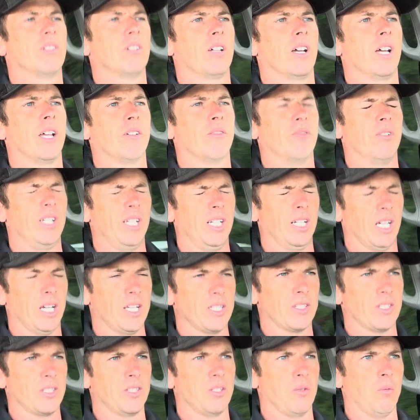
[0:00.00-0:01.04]
and
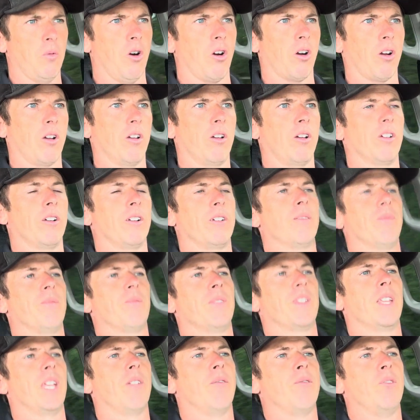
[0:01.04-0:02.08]
realising the work
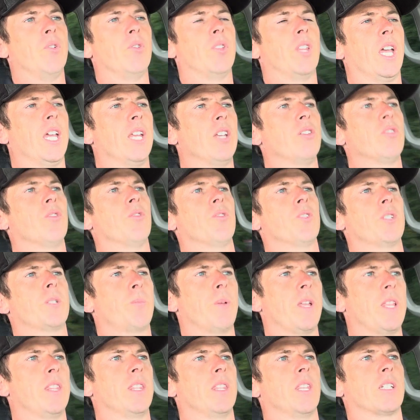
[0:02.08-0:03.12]
if you then don't
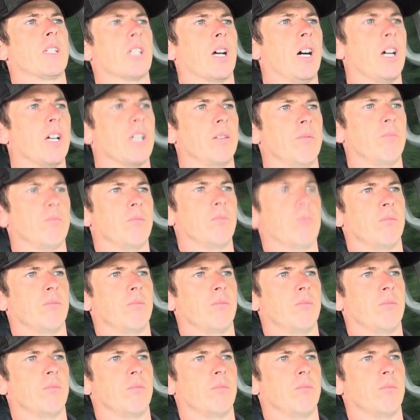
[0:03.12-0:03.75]
spend the time